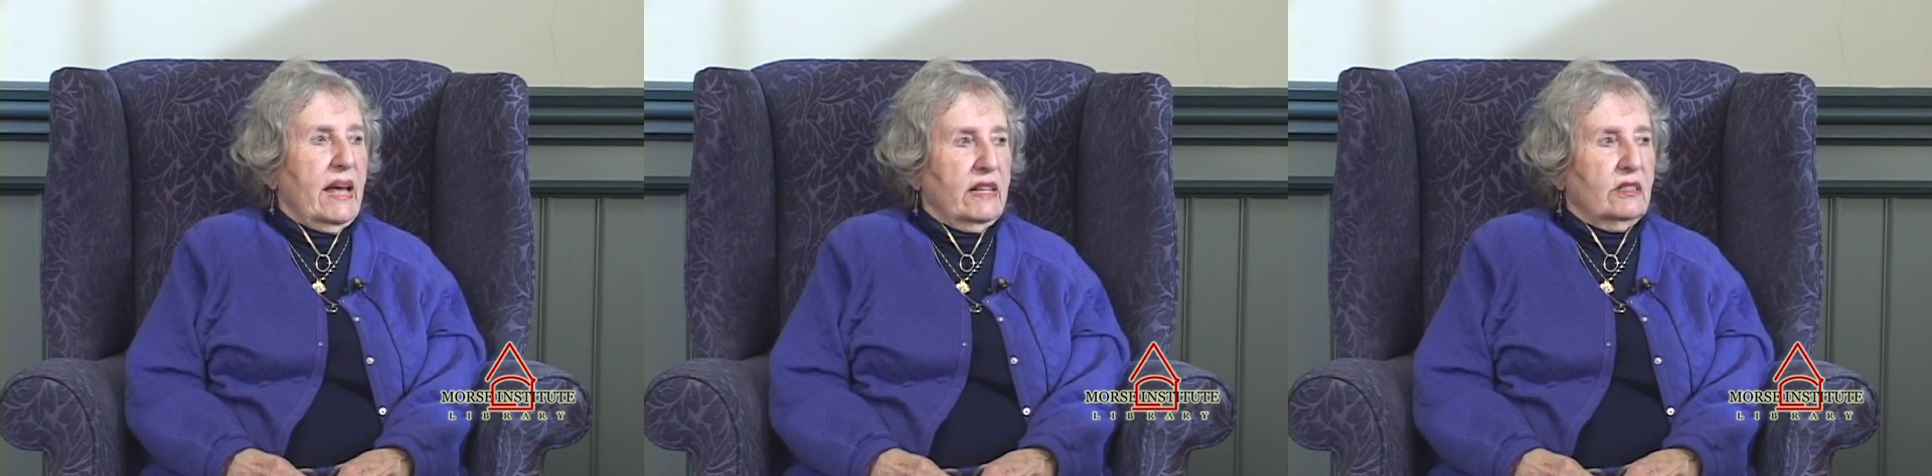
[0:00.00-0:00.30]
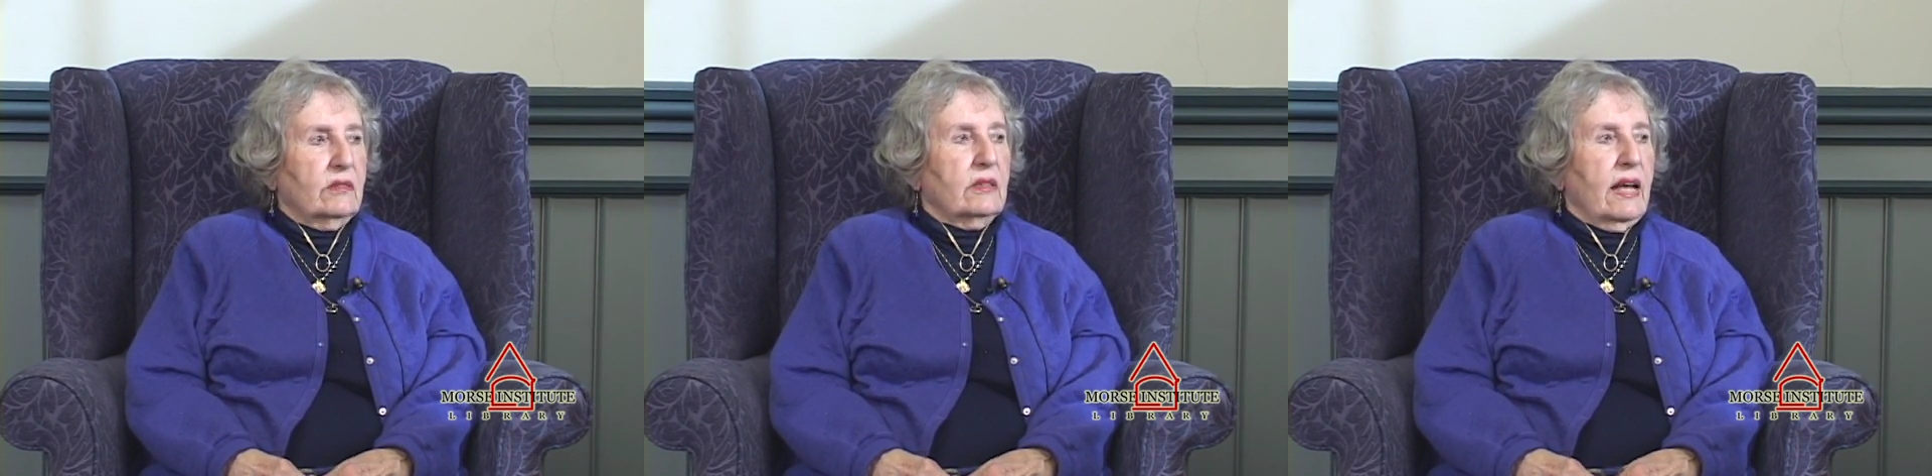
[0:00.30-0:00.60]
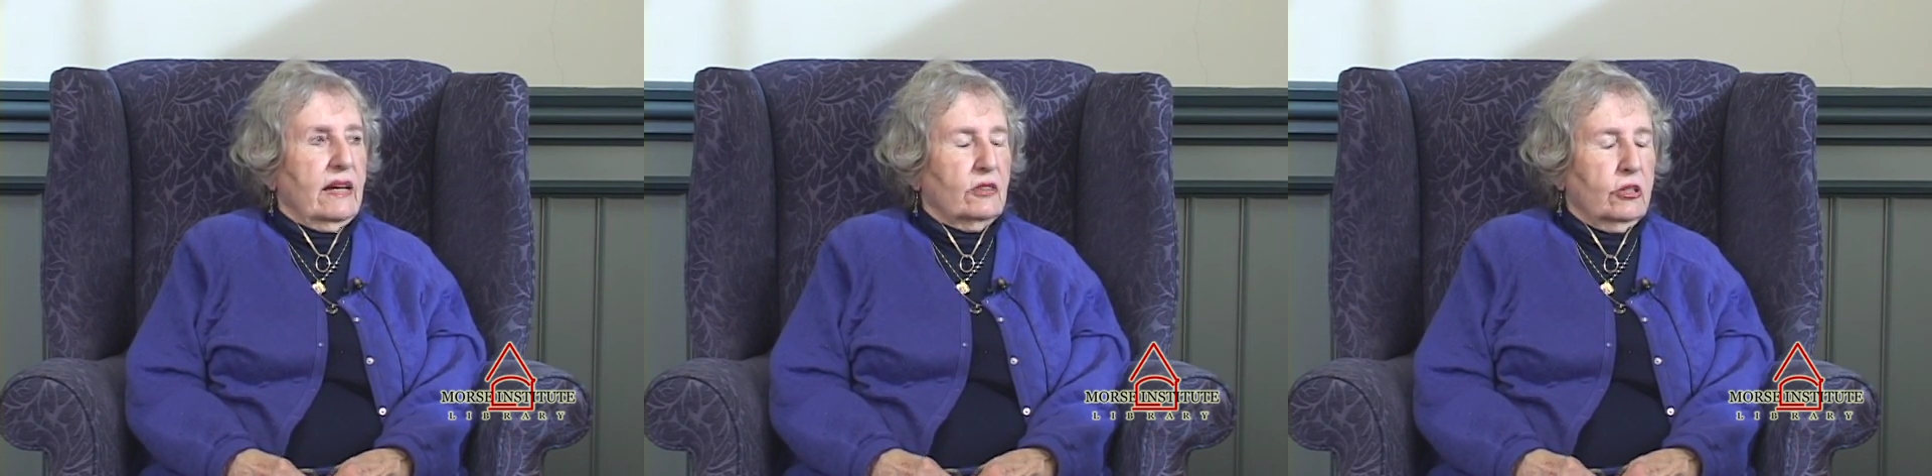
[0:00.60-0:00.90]
made
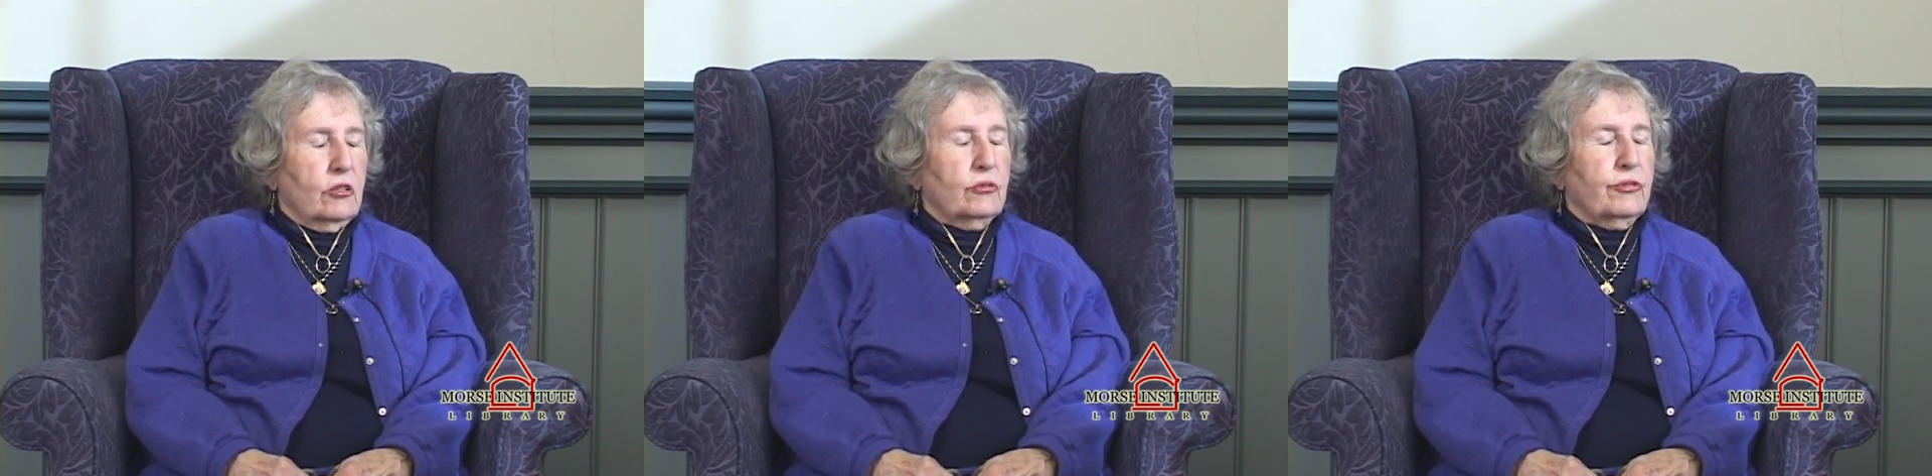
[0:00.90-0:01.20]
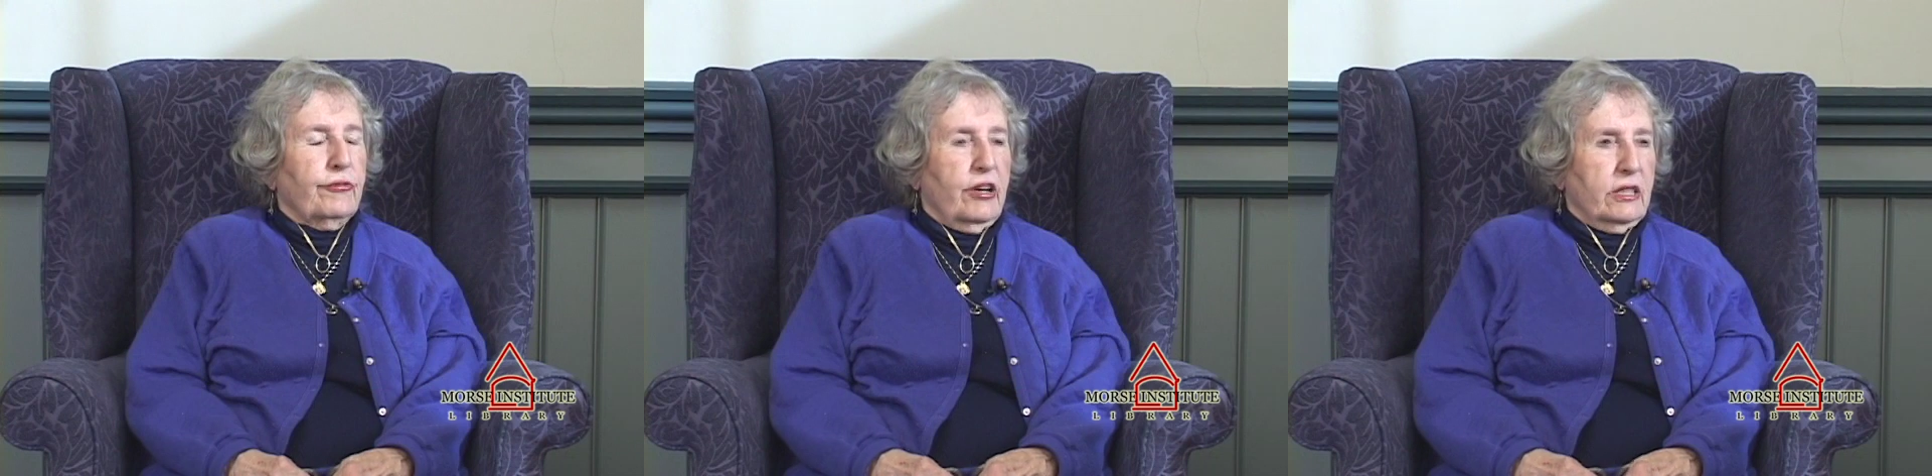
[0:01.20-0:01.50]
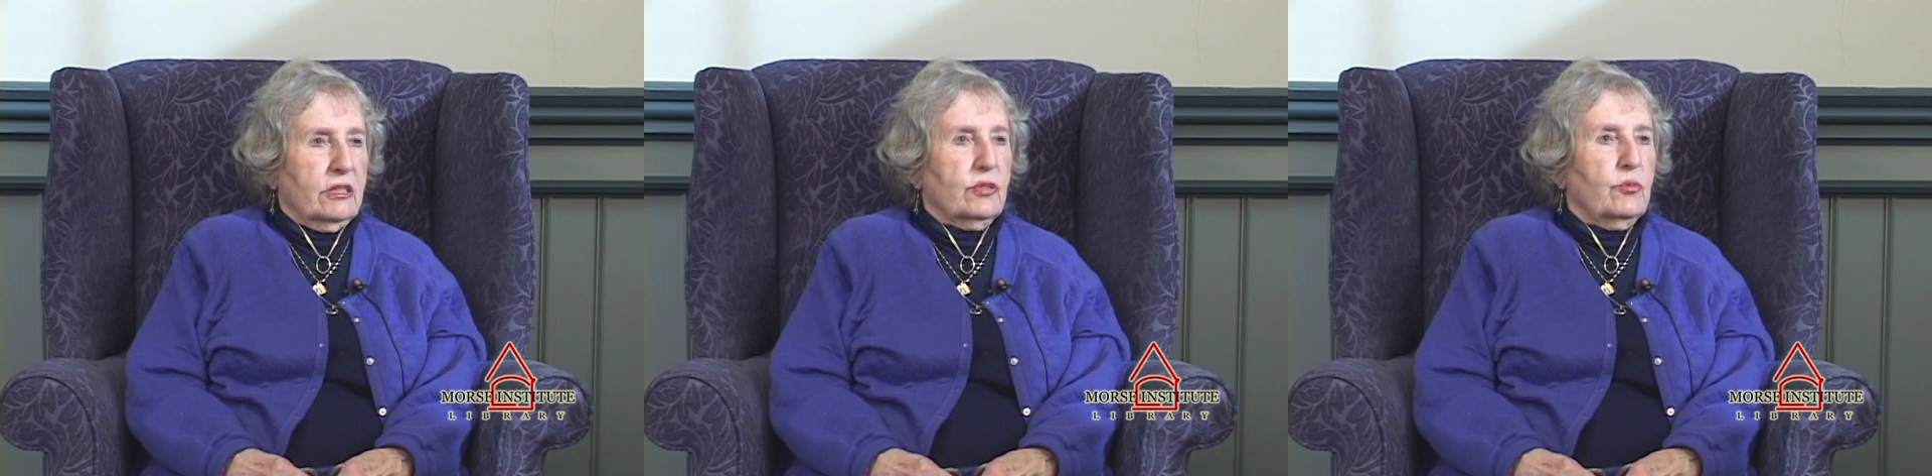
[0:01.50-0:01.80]
had close
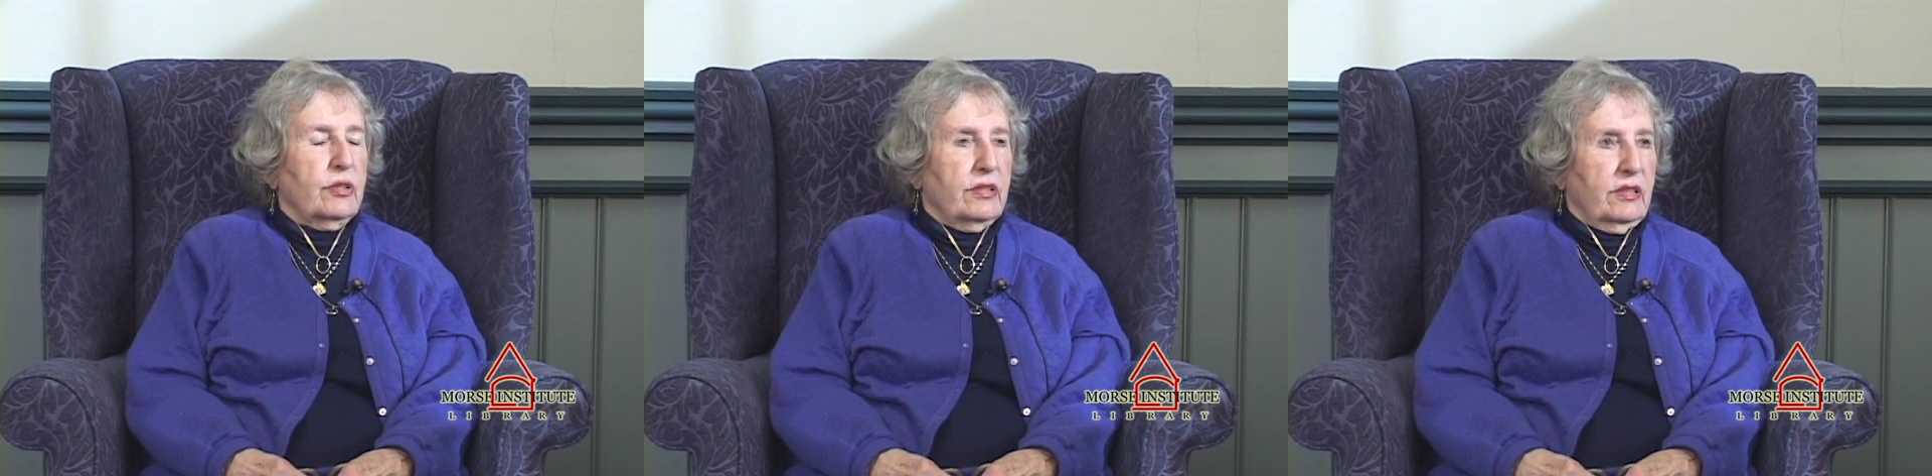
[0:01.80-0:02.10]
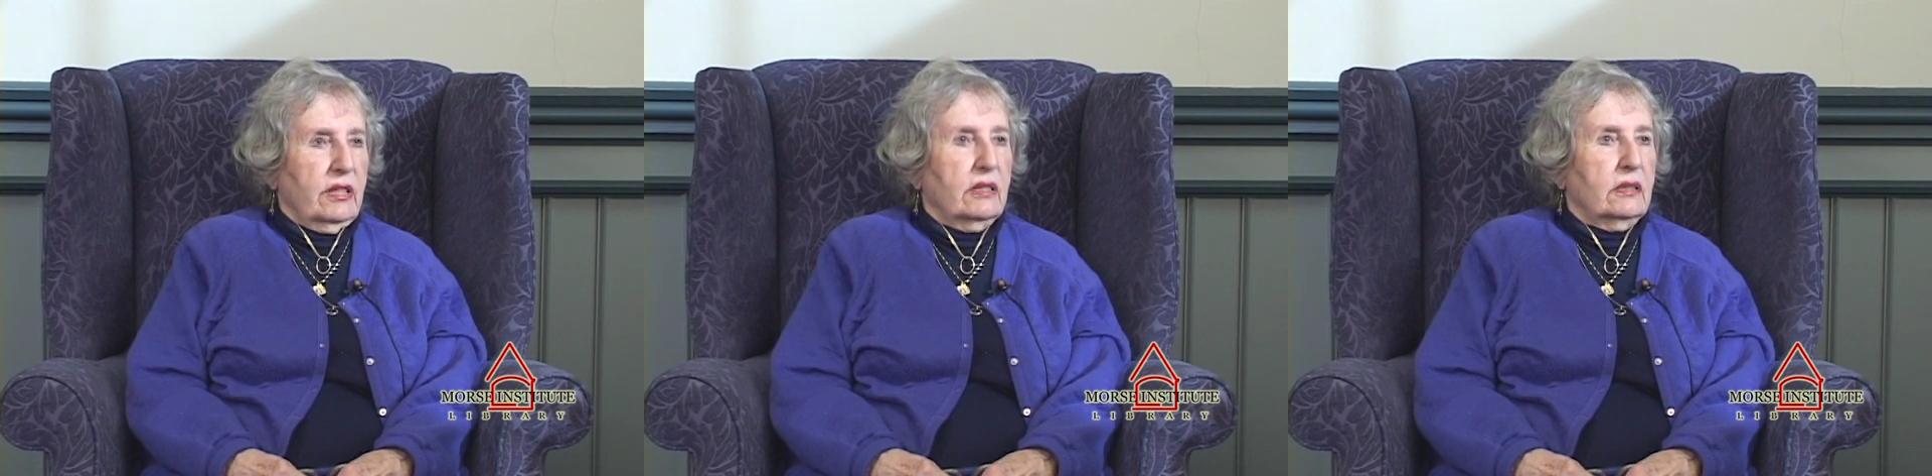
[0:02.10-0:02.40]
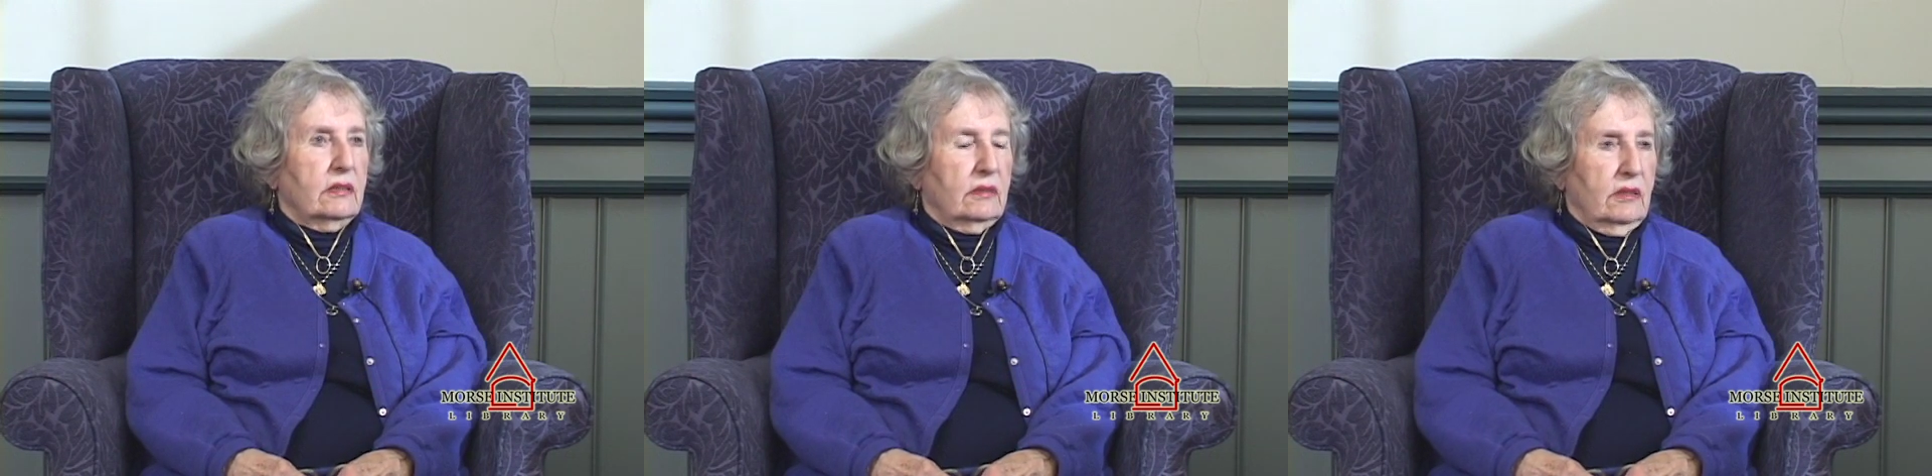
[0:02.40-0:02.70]
friends with
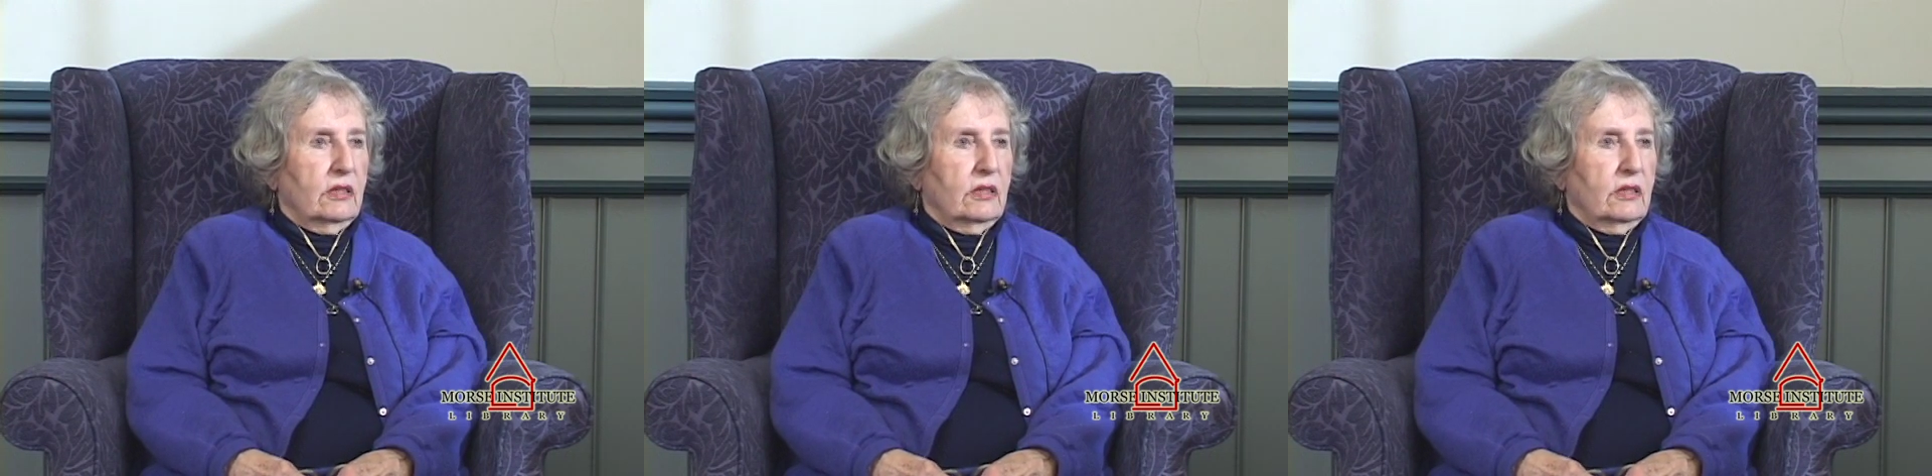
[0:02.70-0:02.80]
uh,